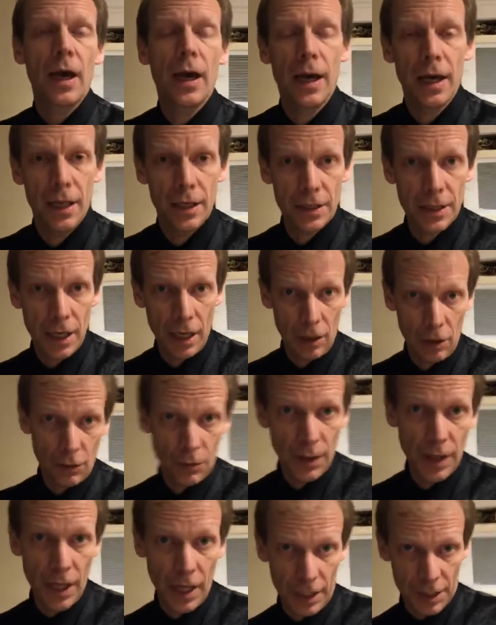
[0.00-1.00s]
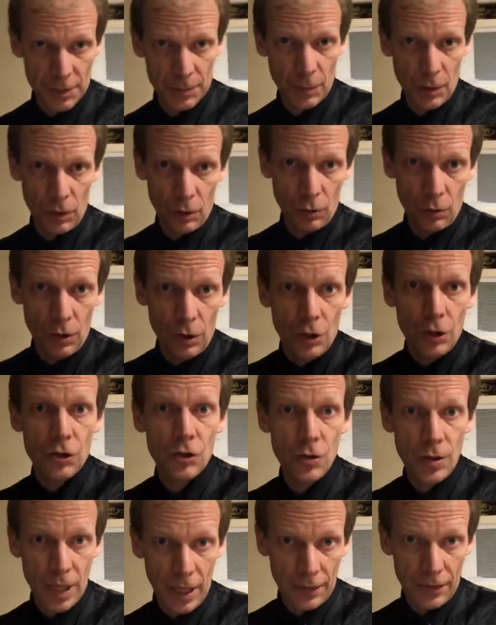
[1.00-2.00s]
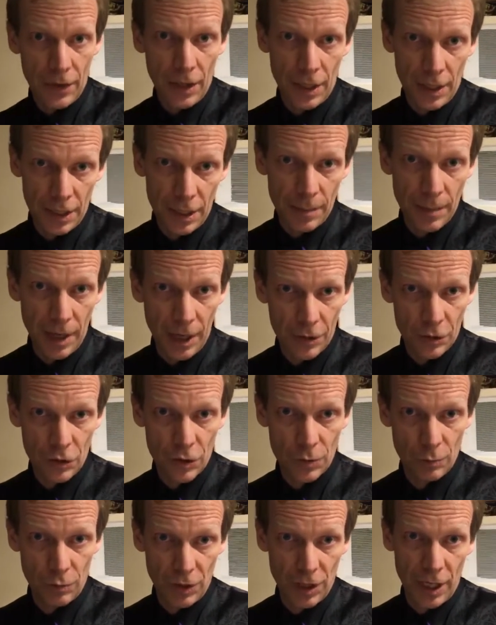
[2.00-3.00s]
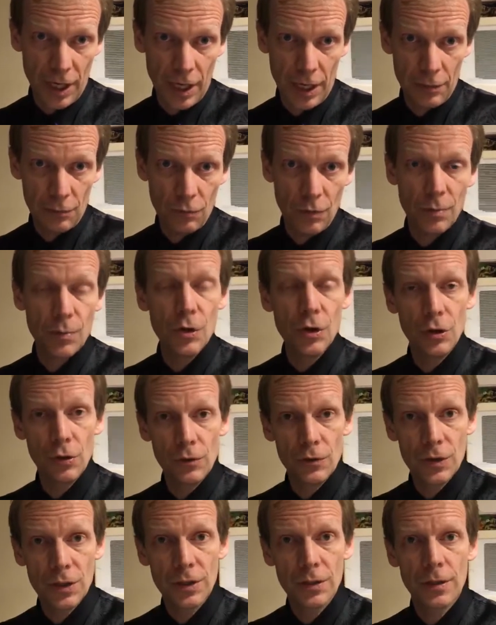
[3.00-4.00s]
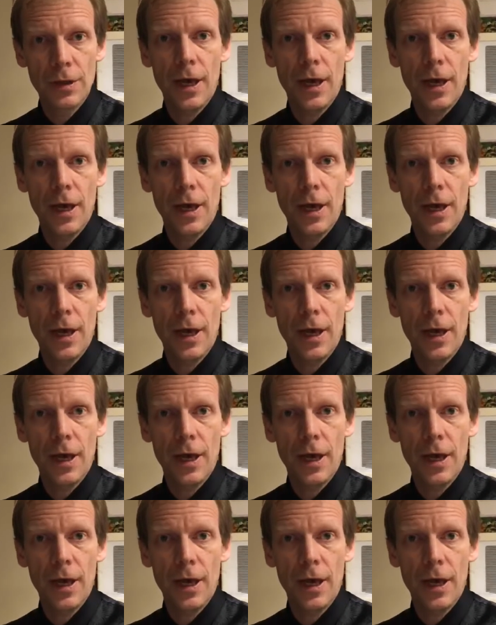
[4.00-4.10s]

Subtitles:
and Calgary Expo to get the Honeybadgers Brigade removed.